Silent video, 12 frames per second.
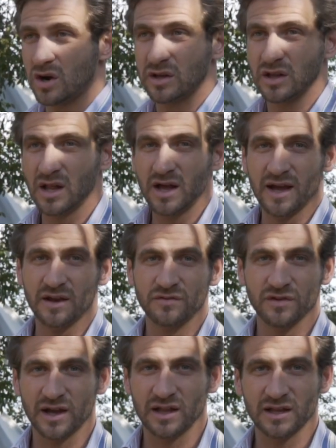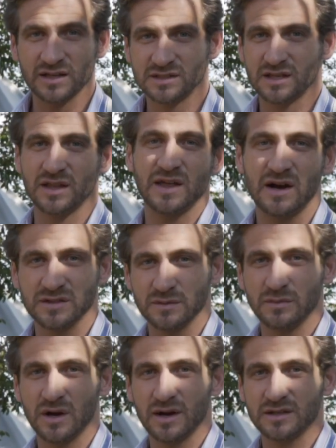online for like less than
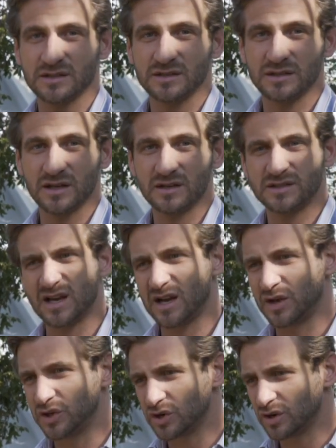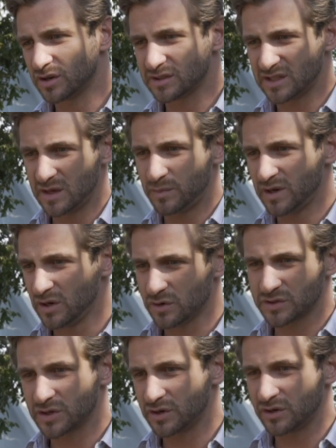$1,000. I was like, a yurt, teepee, no
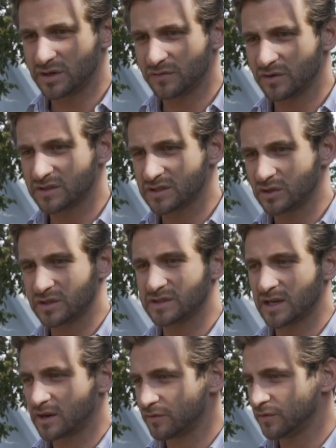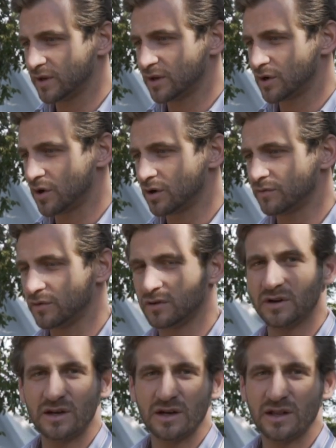one's gonna know the difference. It looks like a freaking
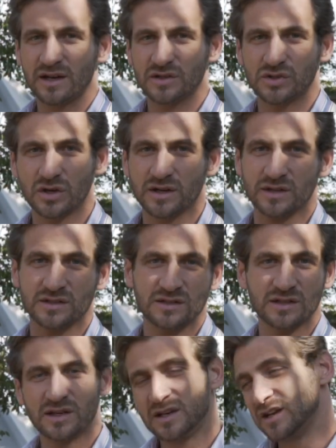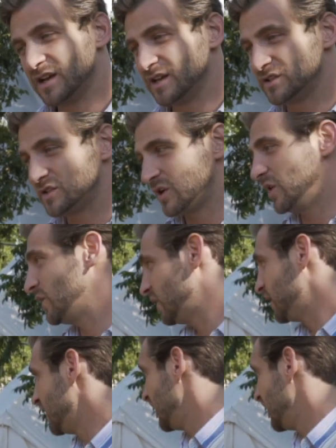carnival, like a circus. And so